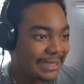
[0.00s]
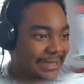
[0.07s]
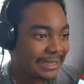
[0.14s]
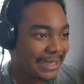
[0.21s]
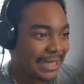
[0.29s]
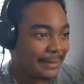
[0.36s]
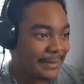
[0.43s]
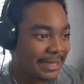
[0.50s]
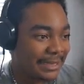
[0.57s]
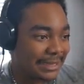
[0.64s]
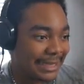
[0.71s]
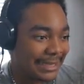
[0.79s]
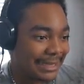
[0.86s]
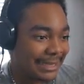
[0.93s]
this game is an
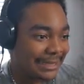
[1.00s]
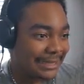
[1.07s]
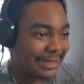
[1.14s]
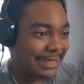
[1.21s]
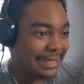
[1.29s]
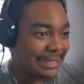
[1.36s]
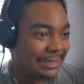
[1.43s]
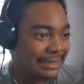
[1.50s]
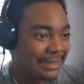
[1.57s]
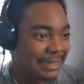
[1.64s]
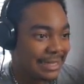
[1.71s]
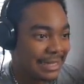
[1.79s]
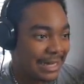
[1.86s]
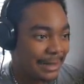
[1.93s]
8 out of 10.
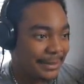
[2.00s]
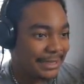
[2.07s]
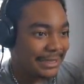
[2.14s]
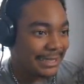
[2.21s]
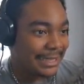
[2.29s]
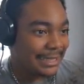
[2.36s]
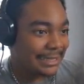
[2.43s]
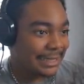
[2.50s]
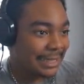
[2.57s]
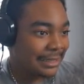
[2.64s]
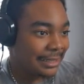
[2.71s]
I'm just saying that